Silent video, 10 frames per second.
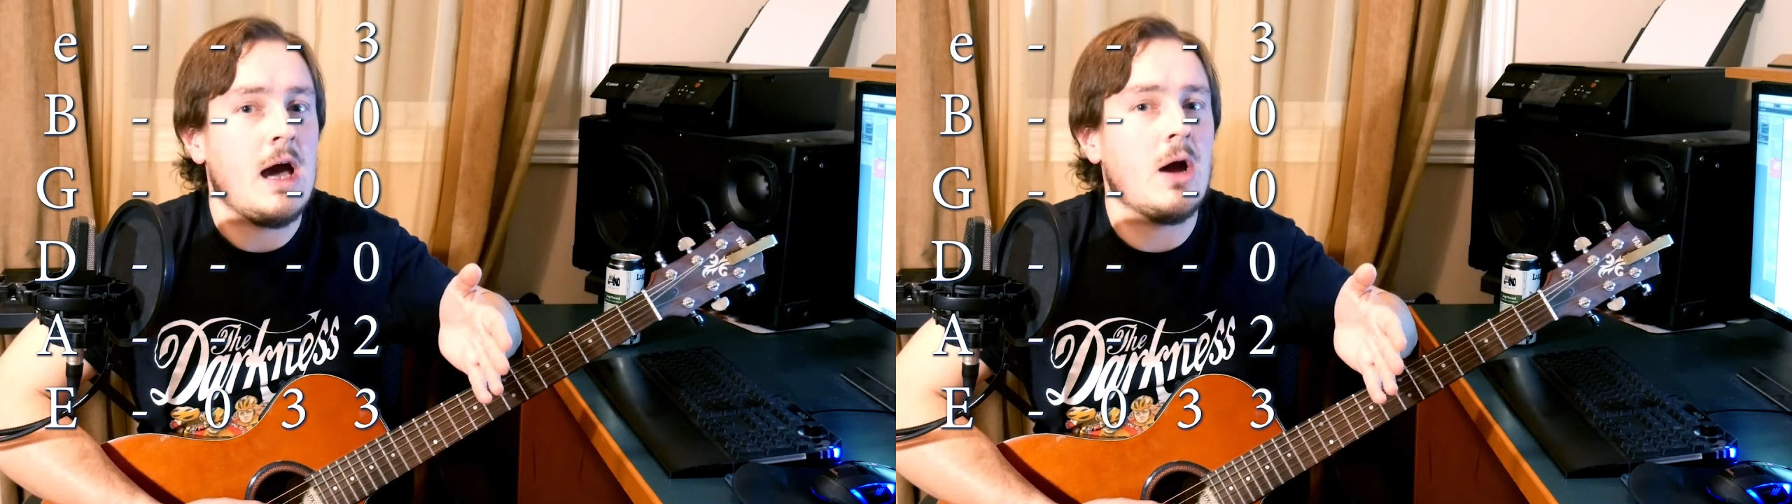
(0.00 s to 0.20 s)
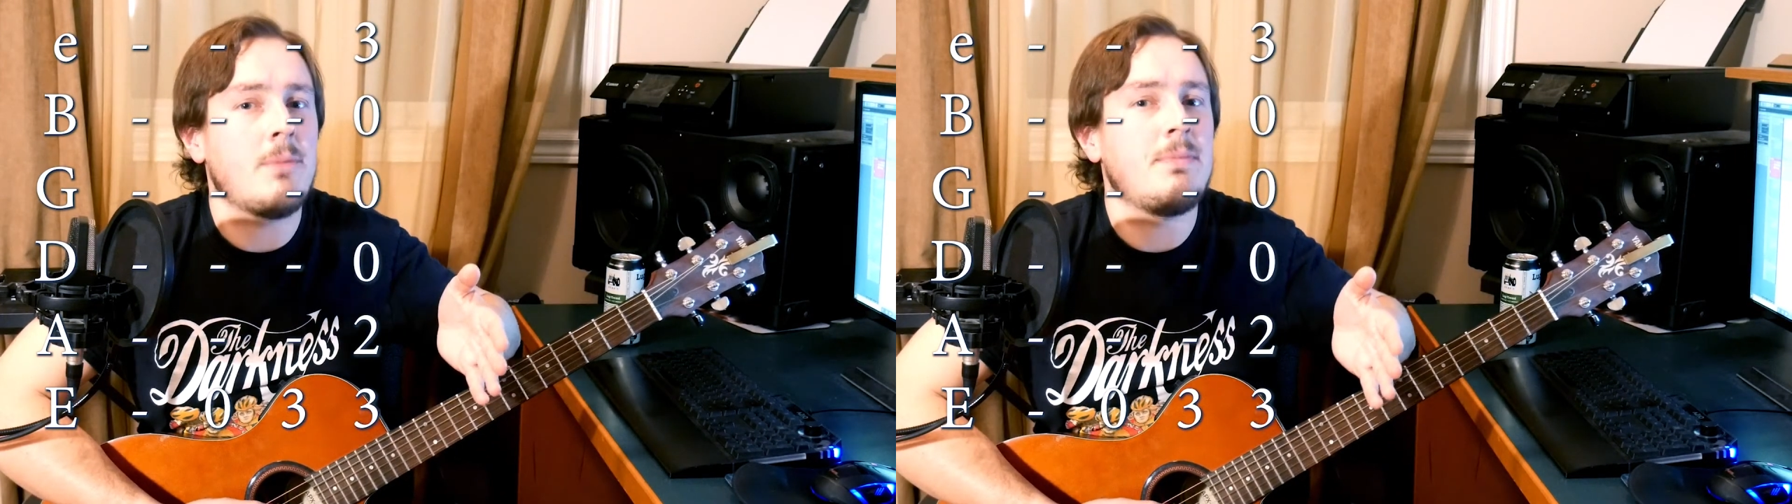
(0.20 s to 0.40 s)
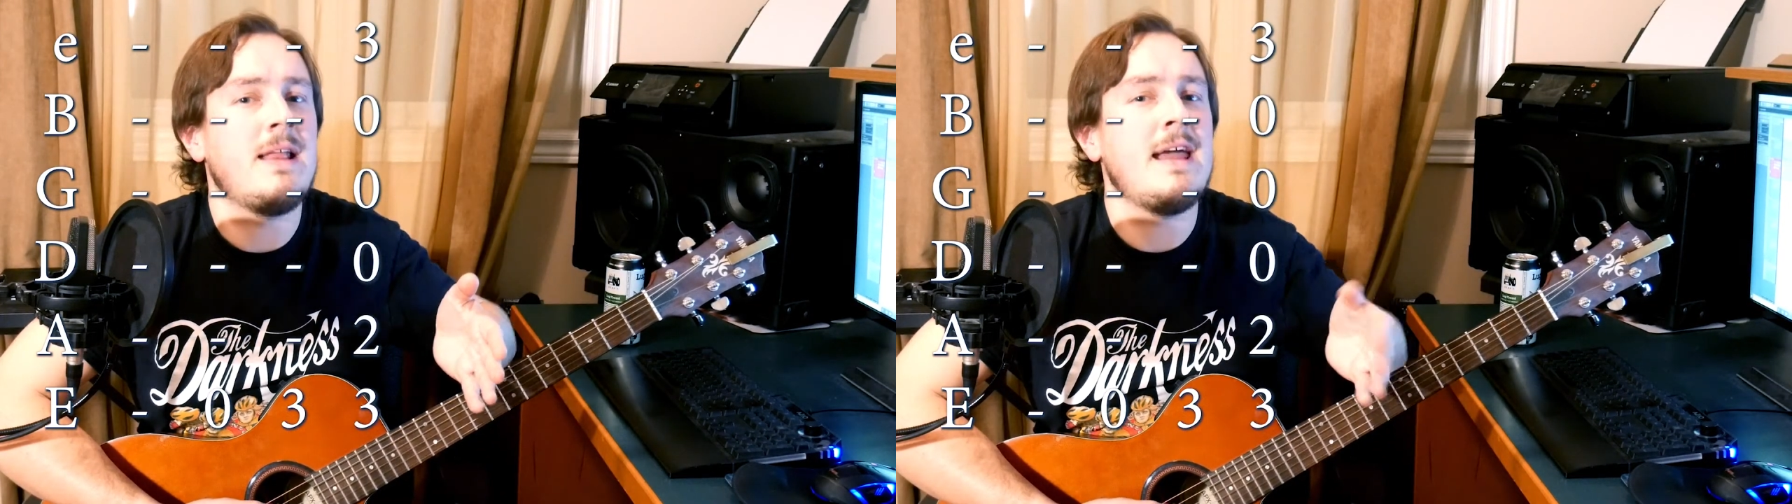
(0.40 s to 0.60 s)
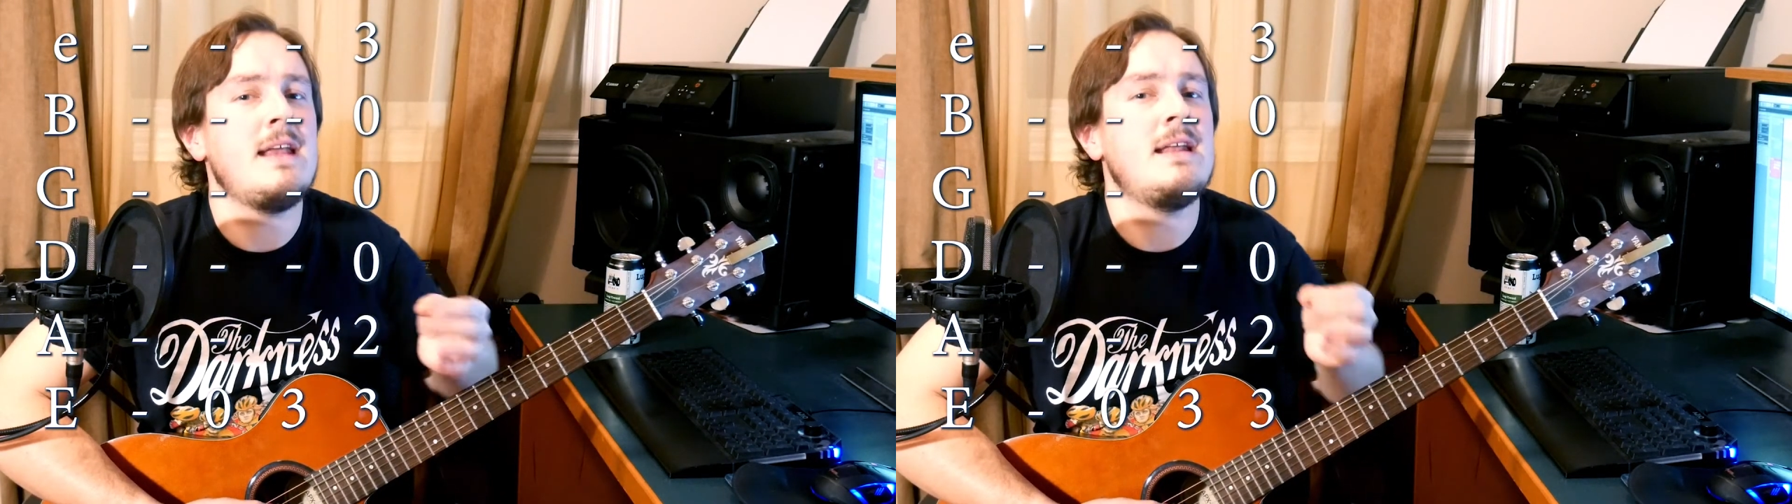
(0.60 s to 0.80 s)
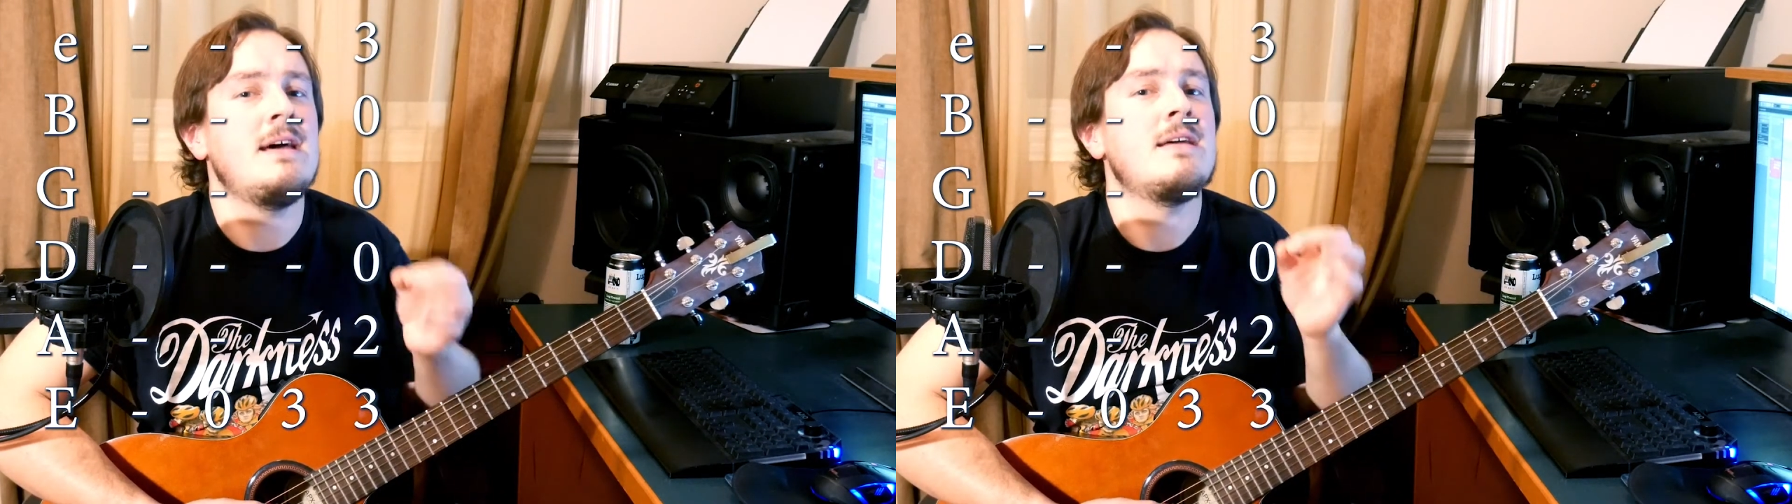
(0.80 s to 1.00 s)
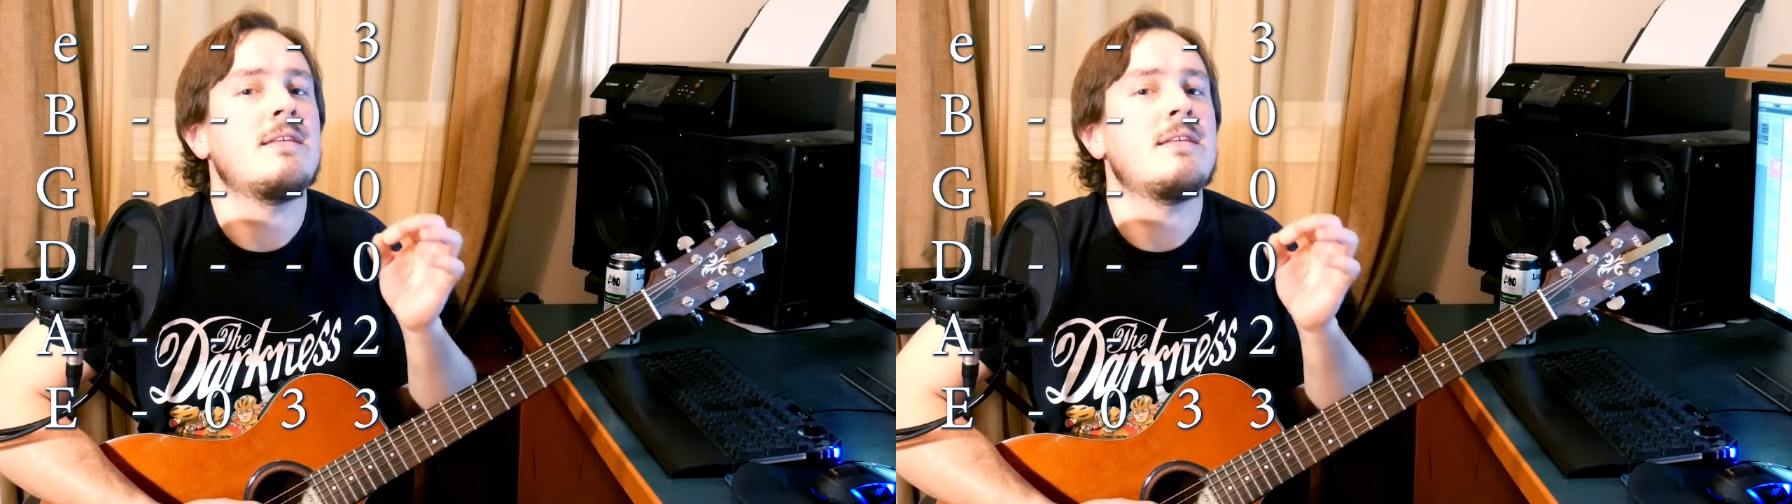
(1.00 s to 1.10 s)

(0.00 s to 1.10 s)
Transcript: are played